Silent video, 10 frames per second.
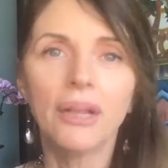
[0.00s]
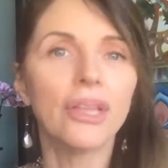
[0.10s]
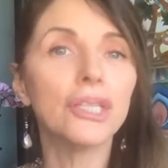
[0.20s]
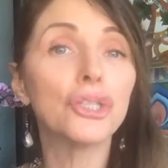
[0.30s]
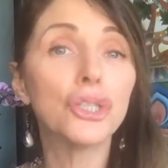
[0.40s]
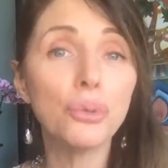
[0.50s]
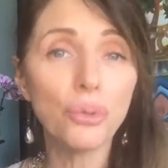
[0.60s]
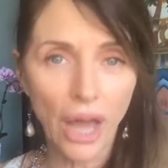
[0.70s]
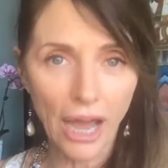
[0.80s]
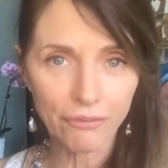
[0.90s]
then do
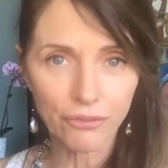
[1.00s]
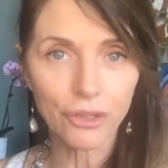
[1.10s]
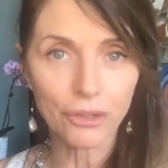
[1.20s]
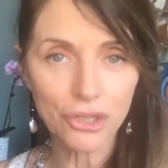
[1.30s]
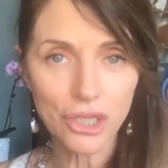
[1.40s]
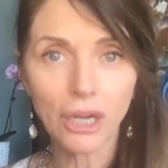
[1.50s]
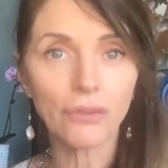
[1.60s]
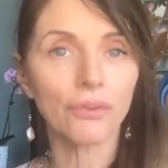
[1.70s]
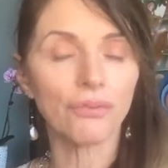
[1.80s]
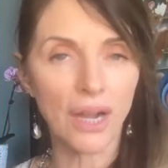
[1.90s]
that for yourself,
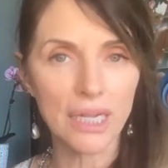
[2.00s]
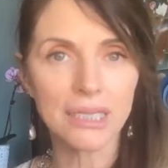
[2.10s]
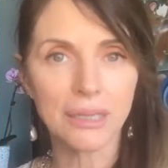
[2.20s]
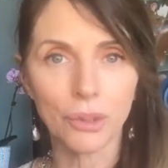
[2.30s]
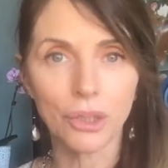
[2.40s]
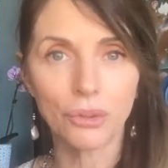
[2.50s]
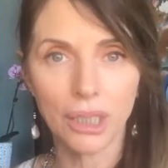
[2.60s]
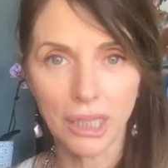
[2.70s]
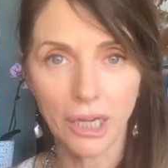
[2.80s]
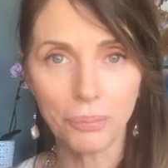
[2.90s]
or find someone who
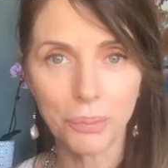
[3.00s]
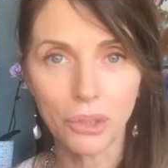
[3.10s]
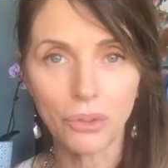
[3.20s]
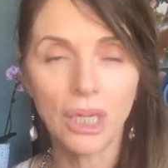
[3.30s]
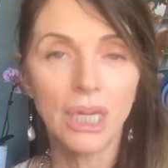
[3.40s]
can help you.